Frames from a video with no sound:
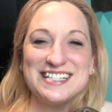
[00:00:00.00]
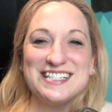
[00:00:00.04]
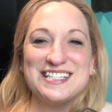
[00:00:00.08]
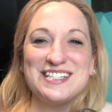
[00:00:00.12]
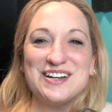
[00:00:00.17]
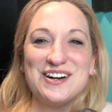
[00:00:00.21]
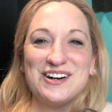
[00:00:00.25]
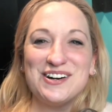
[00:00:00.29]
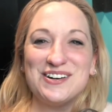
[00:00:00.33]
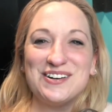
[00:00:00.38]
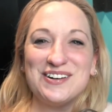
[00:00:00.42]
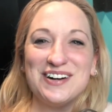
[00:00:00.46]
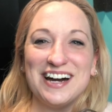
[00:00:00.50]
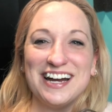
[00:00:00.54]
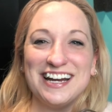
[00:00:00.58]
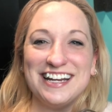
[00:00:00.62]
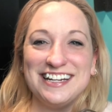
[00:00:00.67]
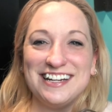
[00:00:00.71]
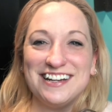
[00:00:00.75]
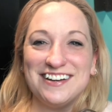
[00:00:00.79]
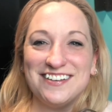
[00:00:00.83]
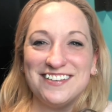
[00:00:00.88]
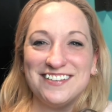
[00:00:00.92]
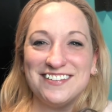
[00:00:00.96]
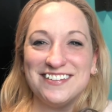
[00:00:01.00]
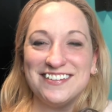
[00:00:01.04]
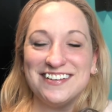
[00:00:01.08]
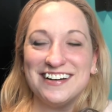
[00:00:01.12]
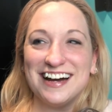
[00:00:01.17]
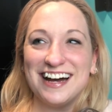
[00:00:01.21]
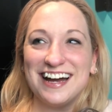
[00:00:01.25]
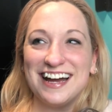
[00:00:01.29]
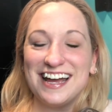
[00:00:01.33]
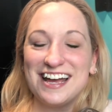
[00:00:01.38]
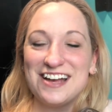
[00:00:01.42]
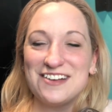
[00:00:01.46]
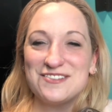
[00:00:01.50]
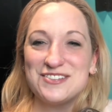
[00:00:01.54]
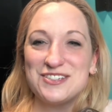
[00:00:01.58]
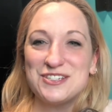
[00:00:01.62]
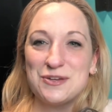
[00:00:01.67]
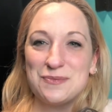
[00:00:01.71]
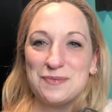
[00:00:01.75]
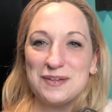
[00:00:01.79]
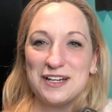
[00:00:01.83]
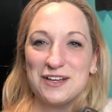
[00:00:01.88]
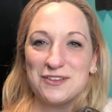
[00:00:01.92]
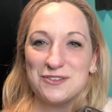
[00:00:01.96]
So I know I have so
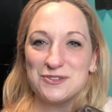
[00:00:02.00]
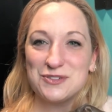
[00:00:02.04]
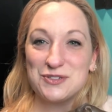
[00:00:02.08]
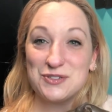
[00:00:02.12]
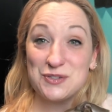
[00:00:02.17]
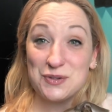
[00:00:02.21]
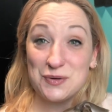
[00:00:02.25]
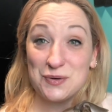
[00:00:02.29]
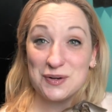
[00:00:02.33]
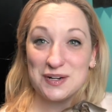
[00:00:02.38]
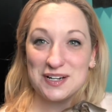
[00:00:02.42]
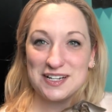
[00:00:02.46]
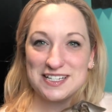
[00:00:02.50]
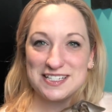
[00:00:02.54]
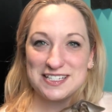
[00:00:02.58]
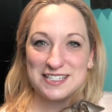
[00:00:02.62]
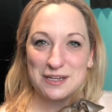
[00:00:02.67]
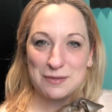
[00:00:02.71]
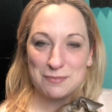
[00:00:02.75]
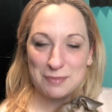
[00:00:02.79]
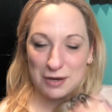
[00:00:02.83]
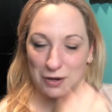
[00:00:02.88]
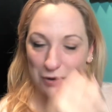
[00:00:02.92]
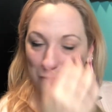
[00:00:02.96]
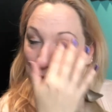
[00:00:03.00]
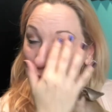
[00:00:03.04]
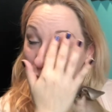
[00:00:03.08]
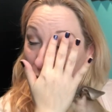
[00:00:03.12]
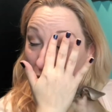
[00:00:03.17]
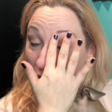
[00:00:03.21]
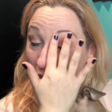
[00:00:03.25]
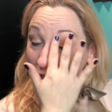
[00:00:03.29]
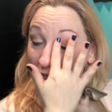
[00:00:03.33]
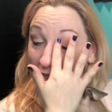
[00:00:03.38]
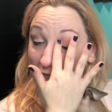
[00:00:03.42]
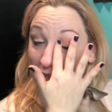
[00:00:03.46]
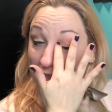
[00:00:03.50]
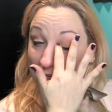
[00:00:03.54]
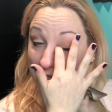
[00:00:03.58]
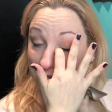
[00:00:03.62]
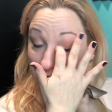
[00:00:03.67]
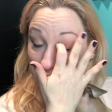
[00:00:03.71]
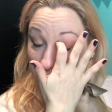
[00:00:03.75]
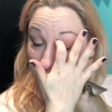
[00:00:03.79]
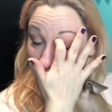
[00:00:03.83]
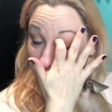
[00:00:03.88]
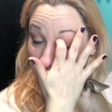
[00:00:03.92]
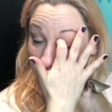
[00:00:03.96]
many other stories about working
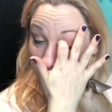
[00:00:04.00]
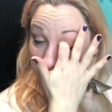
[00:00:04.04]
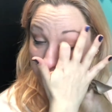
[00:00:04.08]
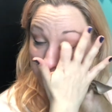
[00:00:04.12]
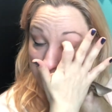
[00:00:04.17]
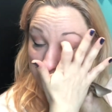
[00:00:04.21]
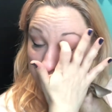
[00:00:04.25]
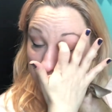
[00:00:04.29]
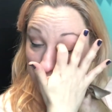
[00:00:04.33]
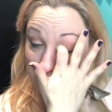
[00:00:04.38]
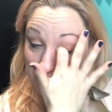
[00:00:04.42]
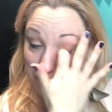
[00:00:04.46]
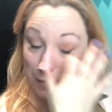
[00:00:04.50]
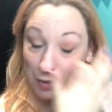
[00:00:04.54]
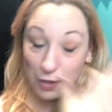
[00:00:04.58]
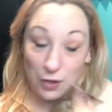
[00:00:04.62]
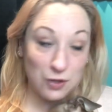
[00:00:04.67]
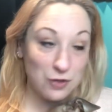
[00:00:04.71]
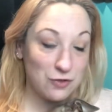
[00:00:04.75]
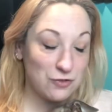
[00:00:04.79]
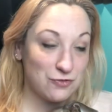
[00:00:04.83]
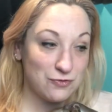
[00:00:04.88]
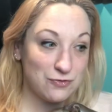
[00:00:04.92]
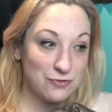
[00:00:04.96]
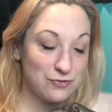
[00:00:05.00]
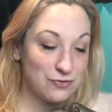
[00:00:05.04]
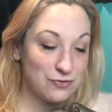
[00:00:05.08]
there and um, all of